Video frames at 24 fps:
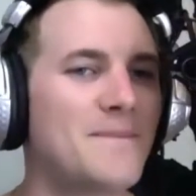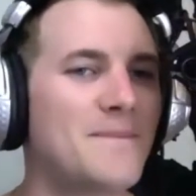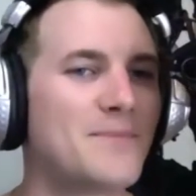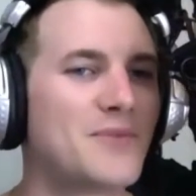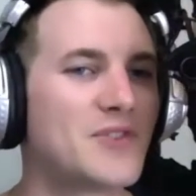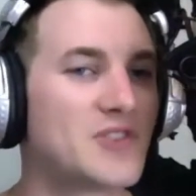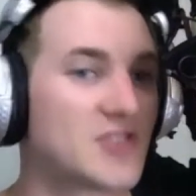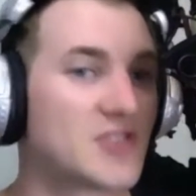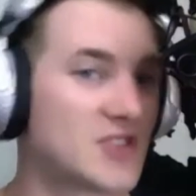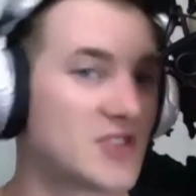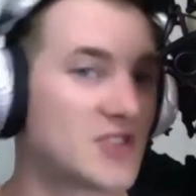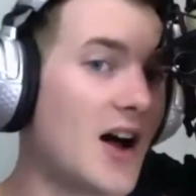
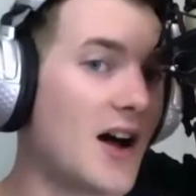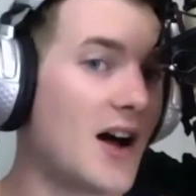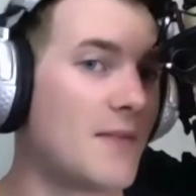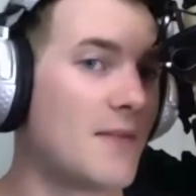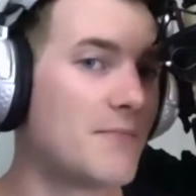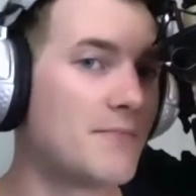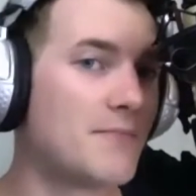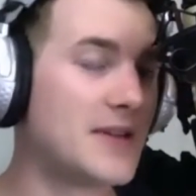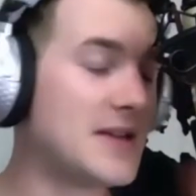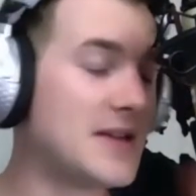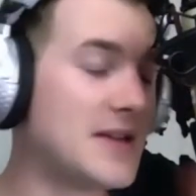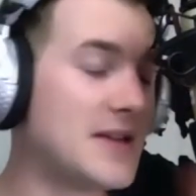
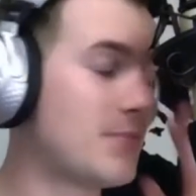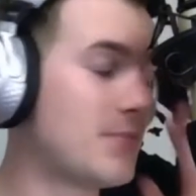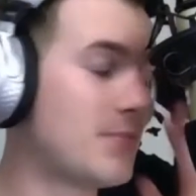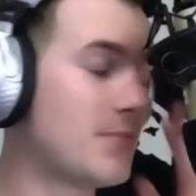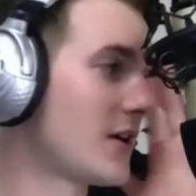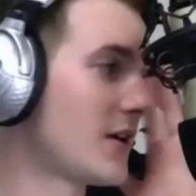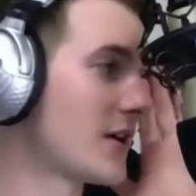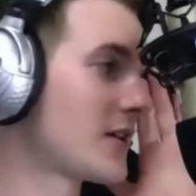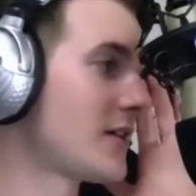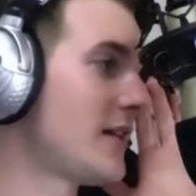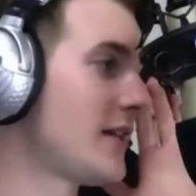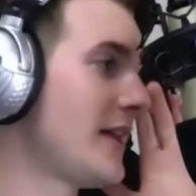Some people
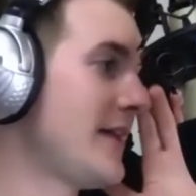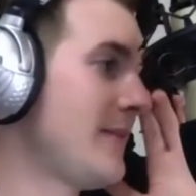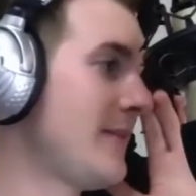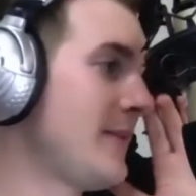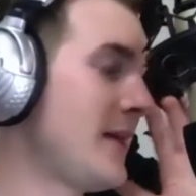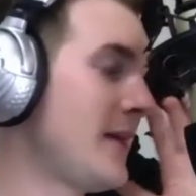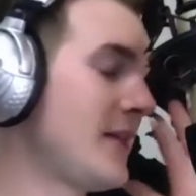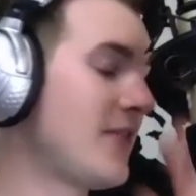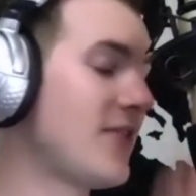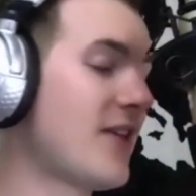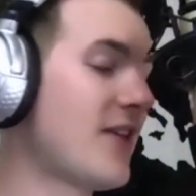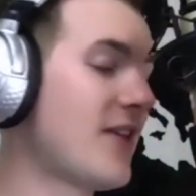are
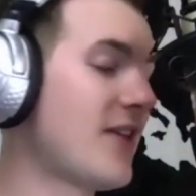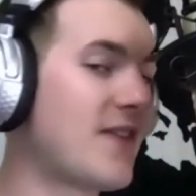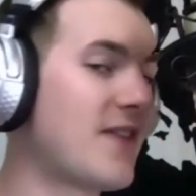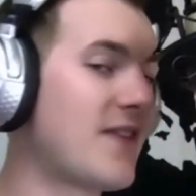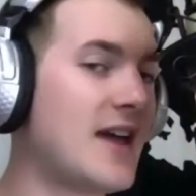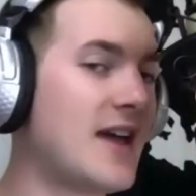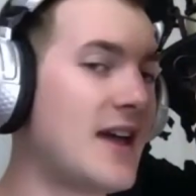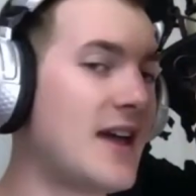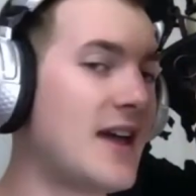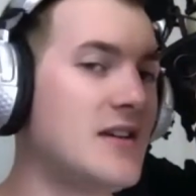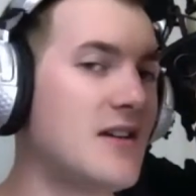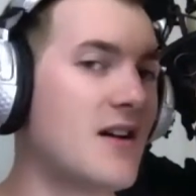claiming that
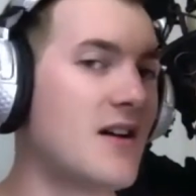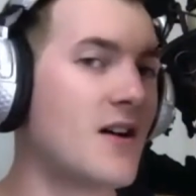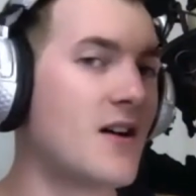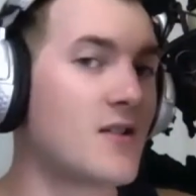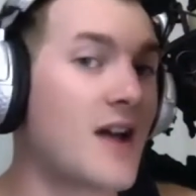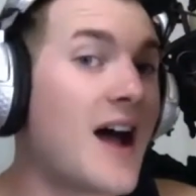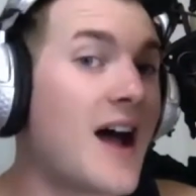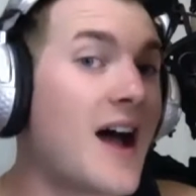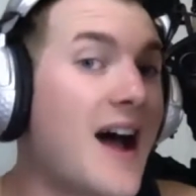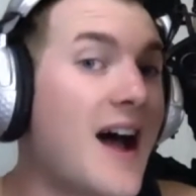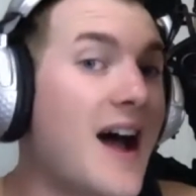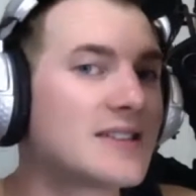they are
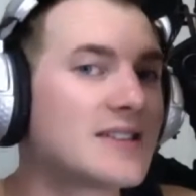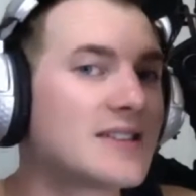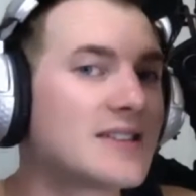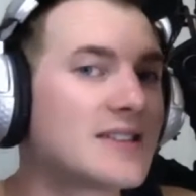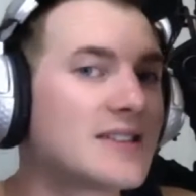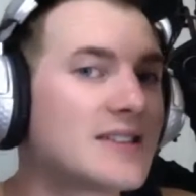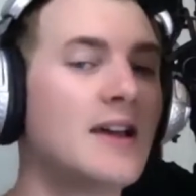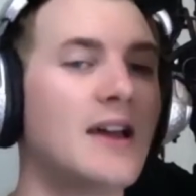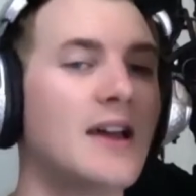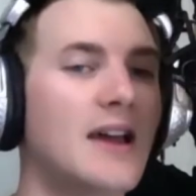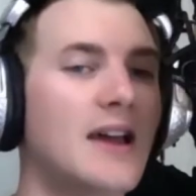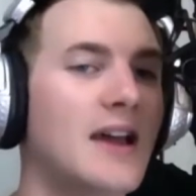not.
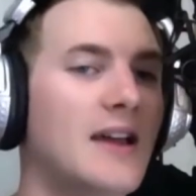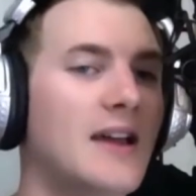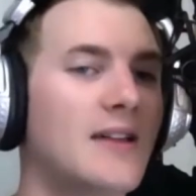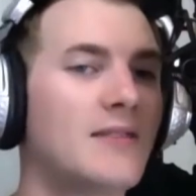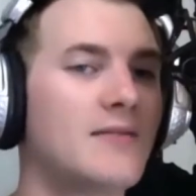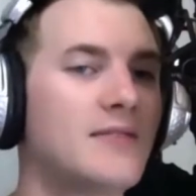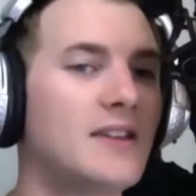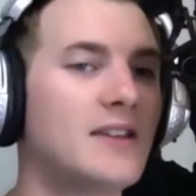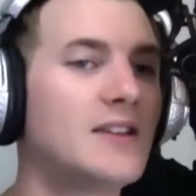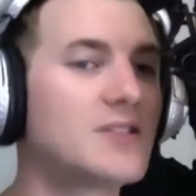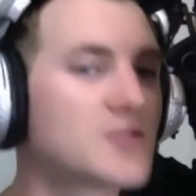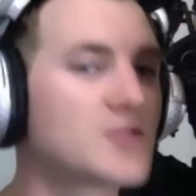And
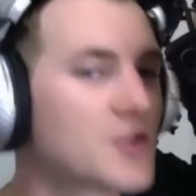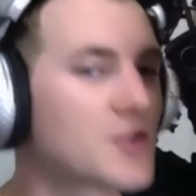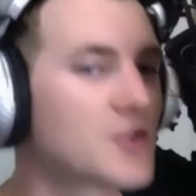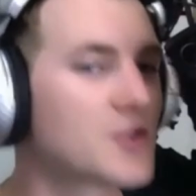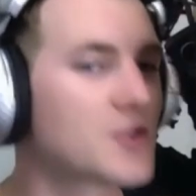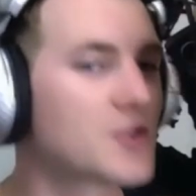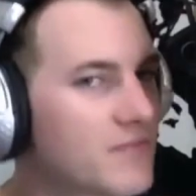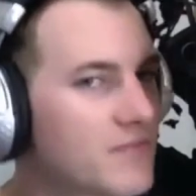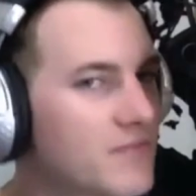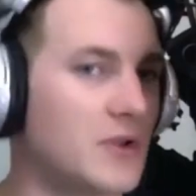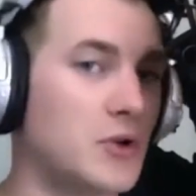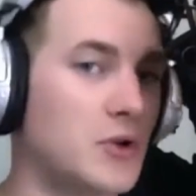these
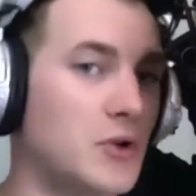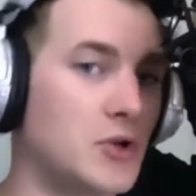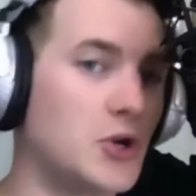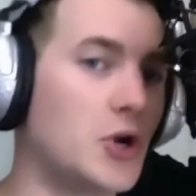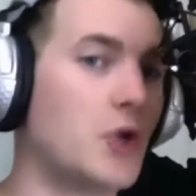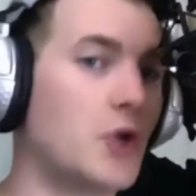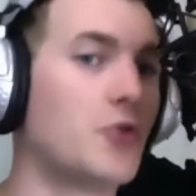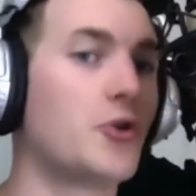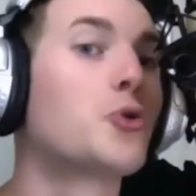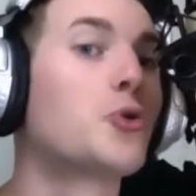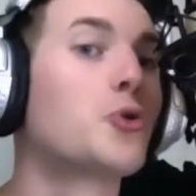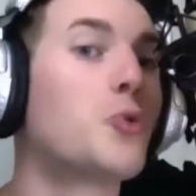are,
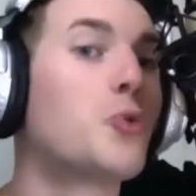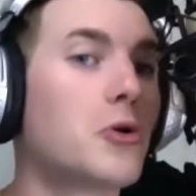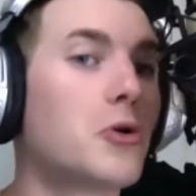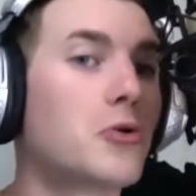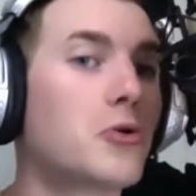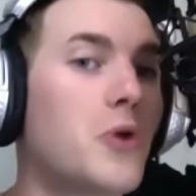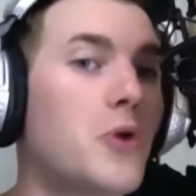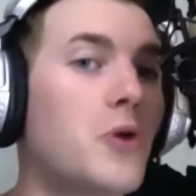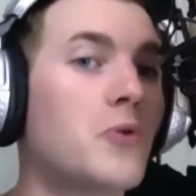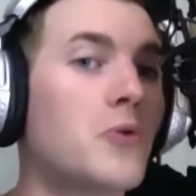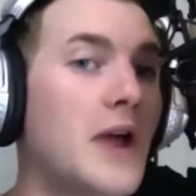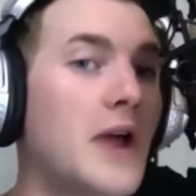the
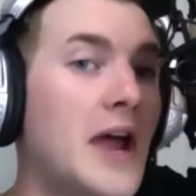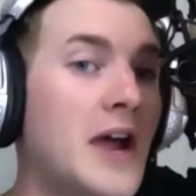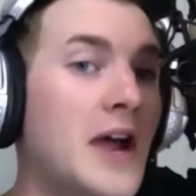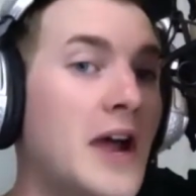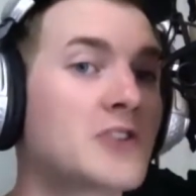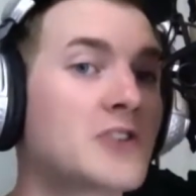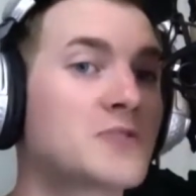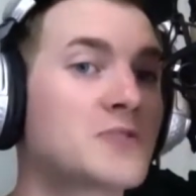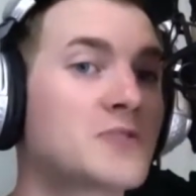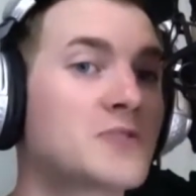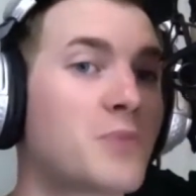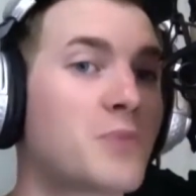quote-unquote
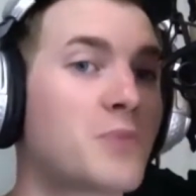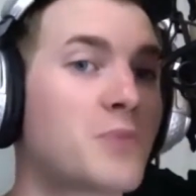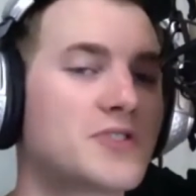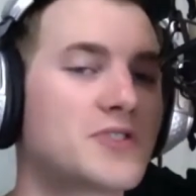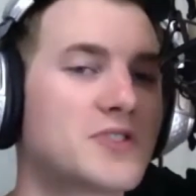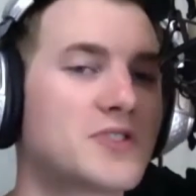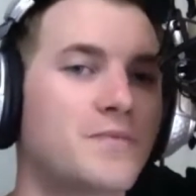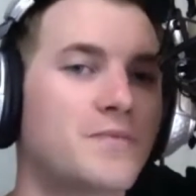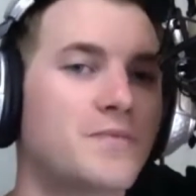experts.